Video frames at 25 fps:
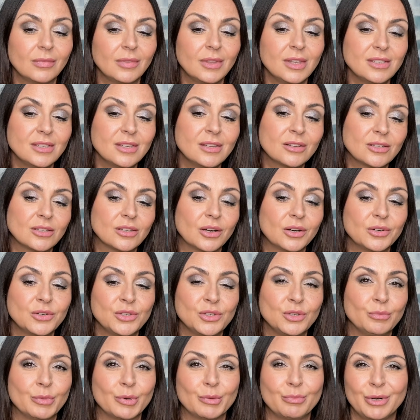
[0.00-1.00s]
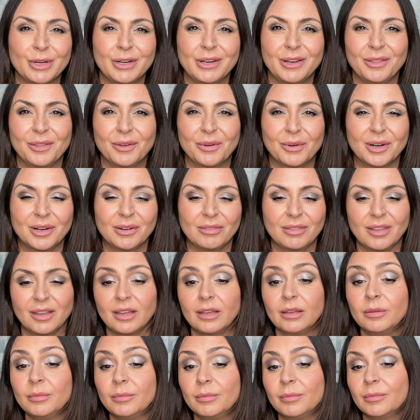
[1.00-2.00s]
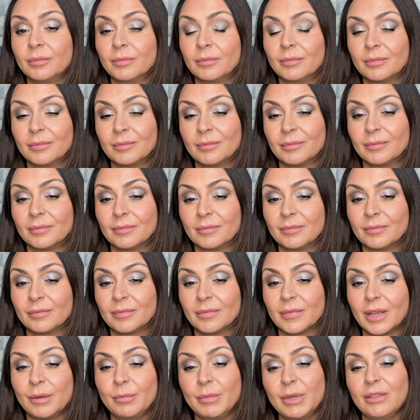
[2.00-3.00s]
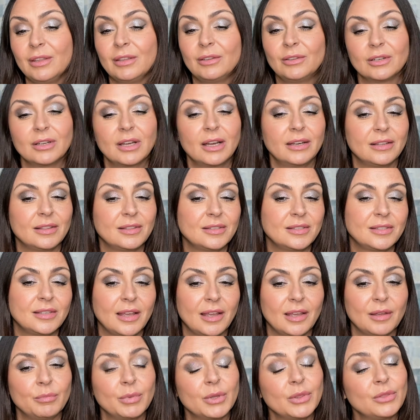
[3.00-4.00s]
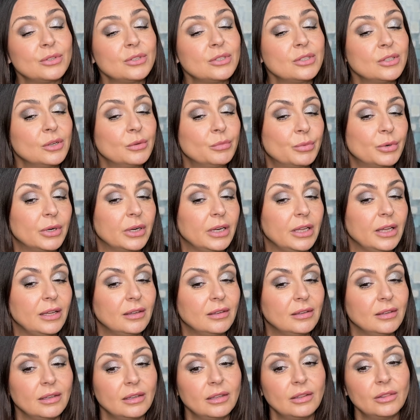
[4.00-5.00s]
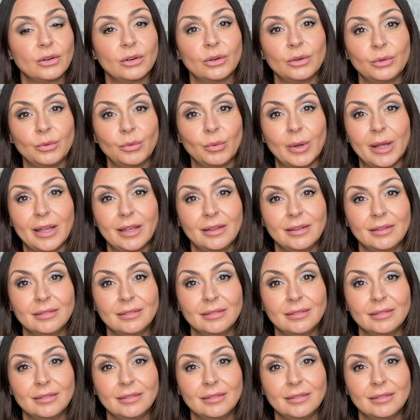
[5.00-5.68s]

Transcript: These looks are super pretty though, aren't they? I mean, they look kind of the same, but they're still pretty in their own way.